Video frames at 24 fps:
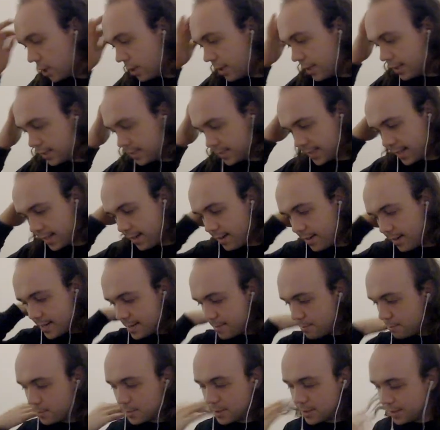so little
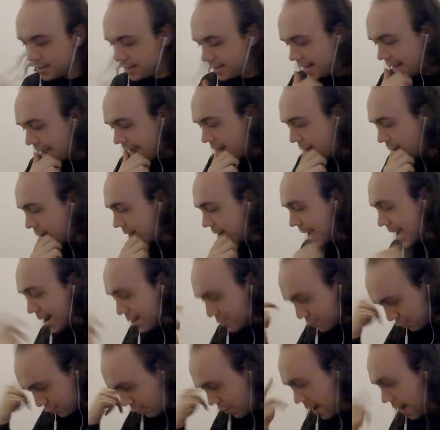time.
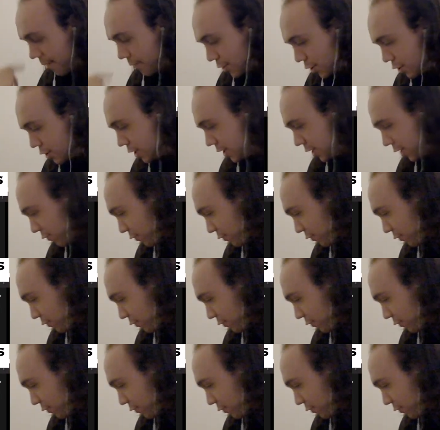Now the creative juices are